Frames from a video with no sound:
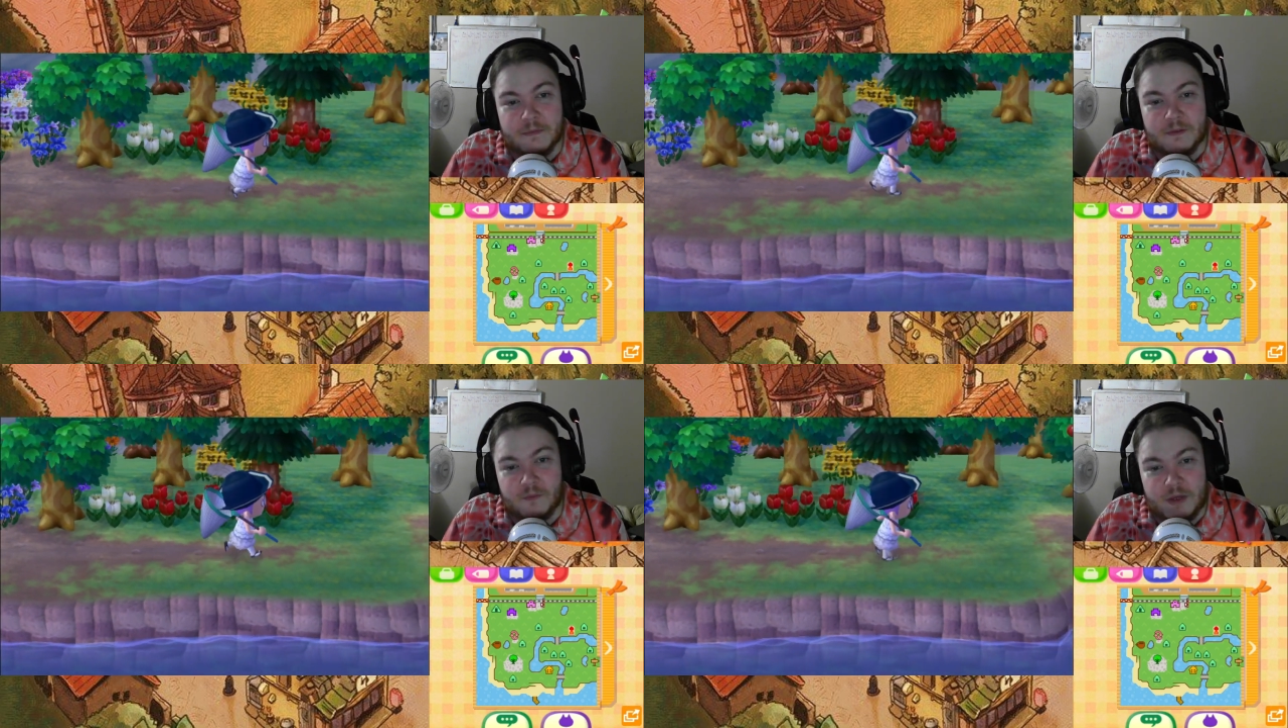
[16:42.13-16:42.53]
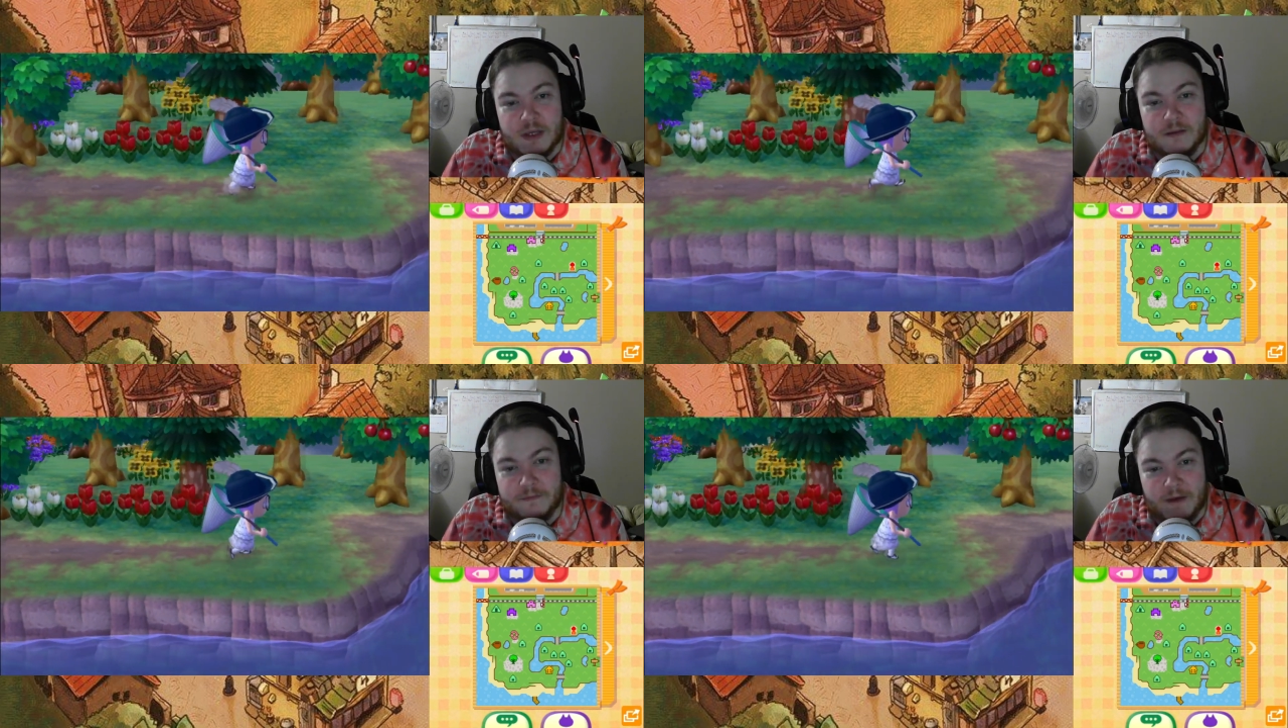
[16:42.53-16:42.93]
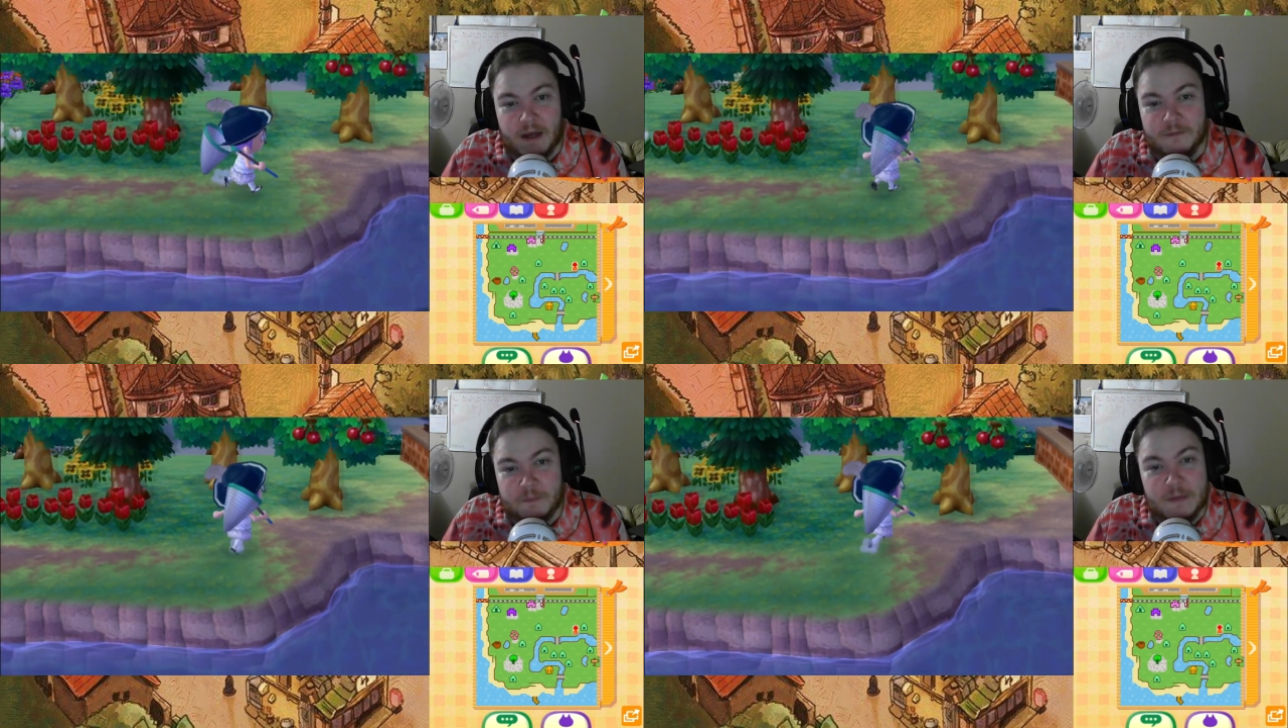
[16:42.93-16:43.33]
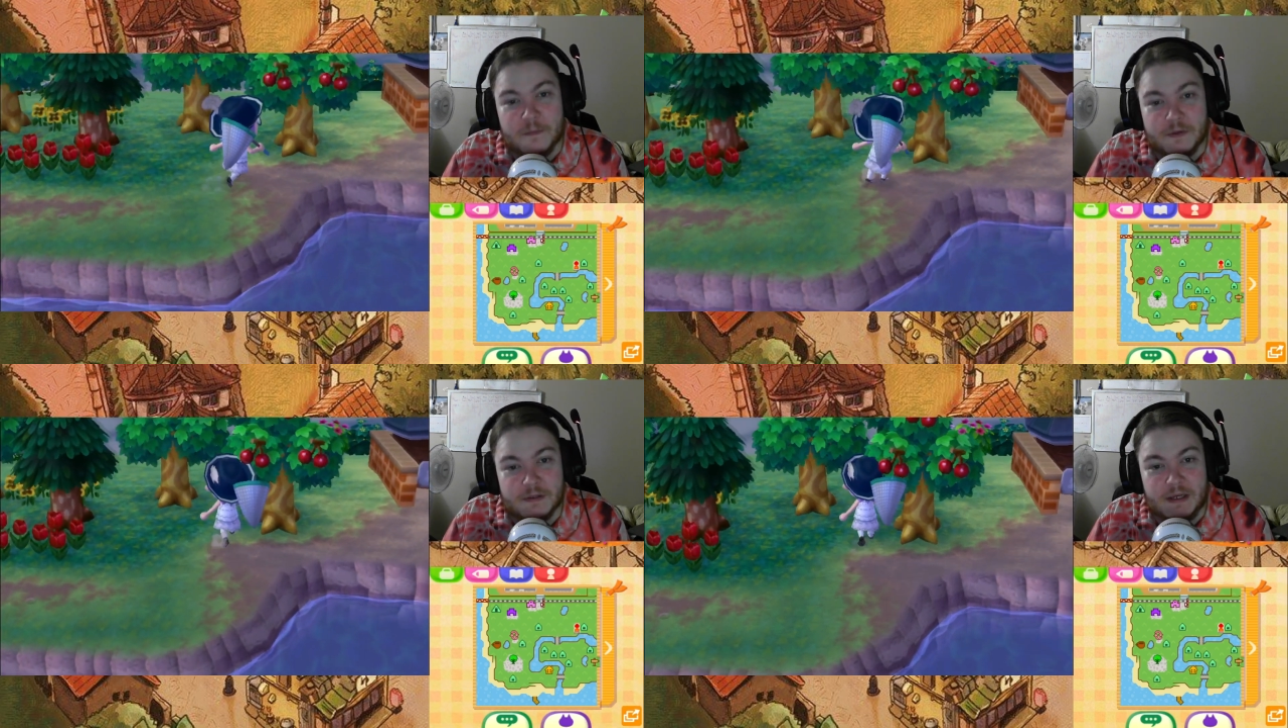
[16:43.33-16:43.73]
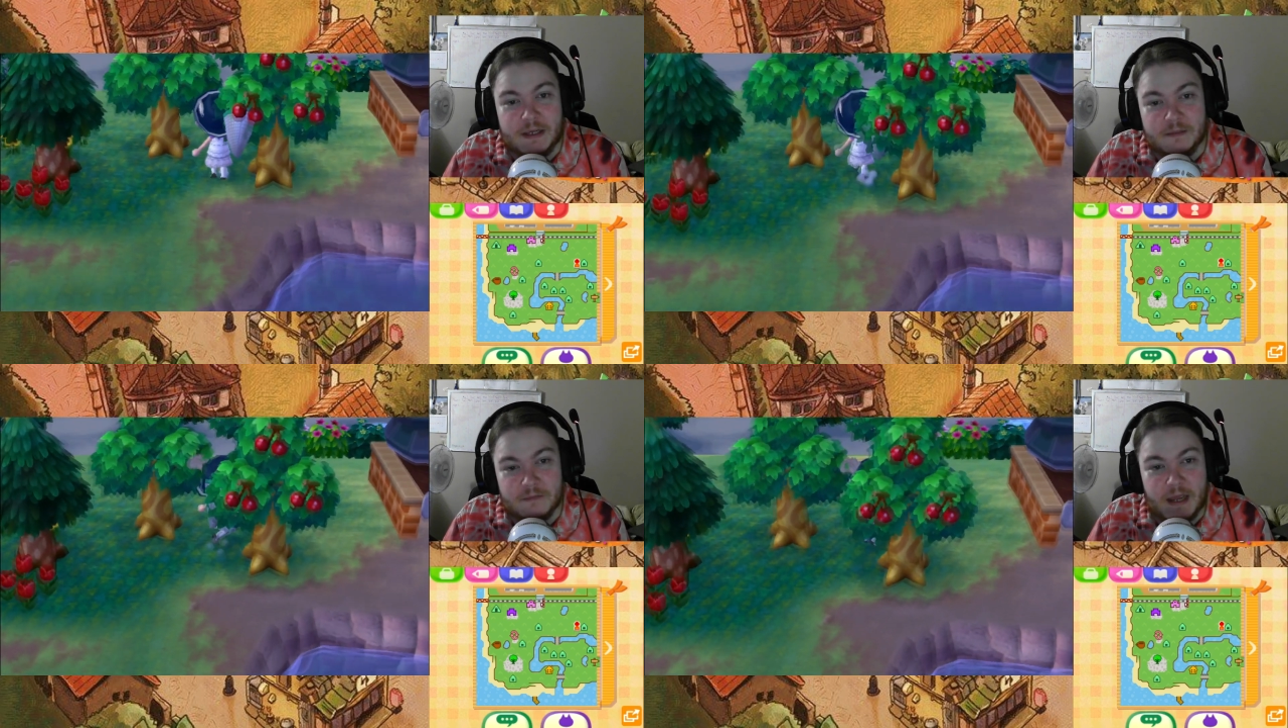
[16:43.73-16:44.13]
3 to 5 people to take
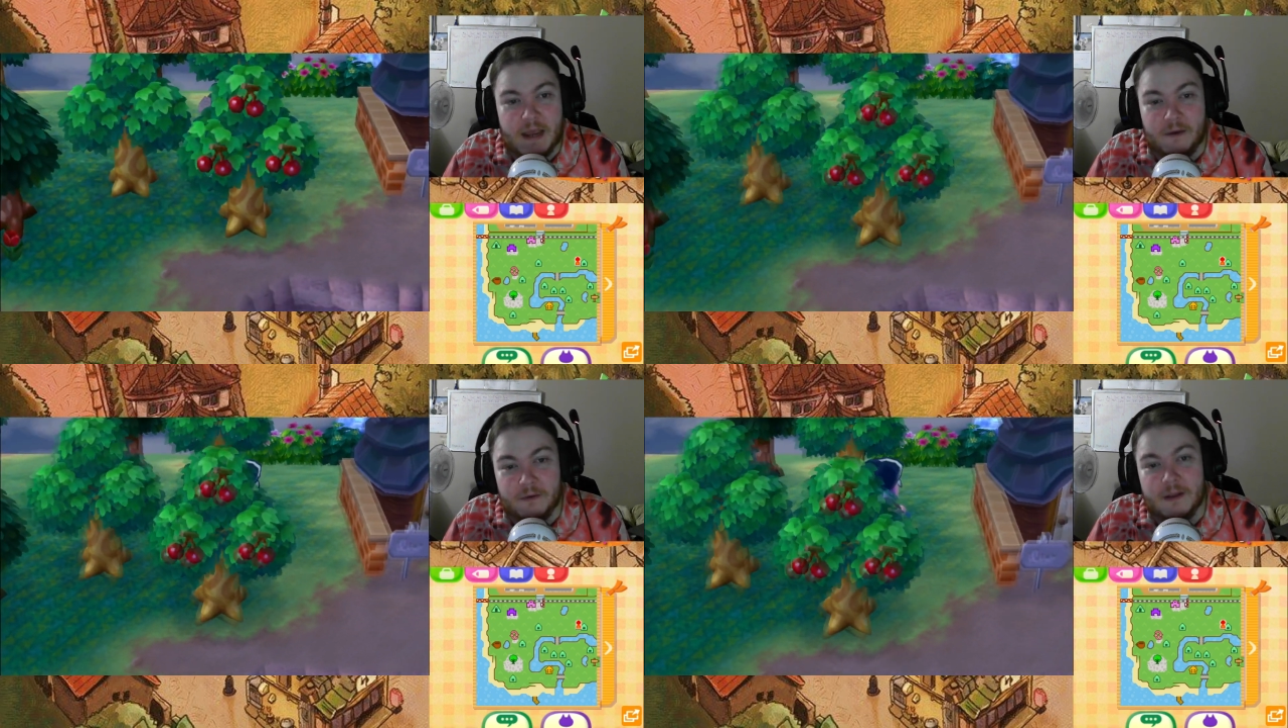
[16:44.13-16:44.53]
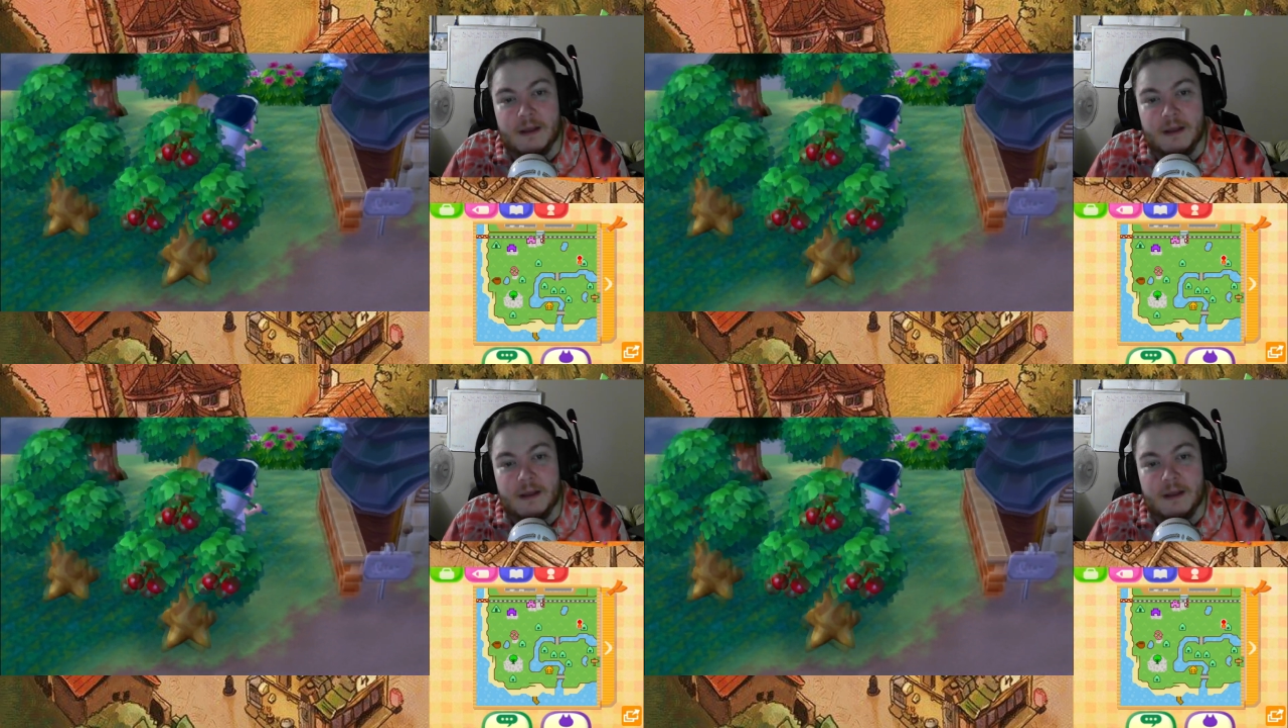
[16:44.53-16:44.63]
them down.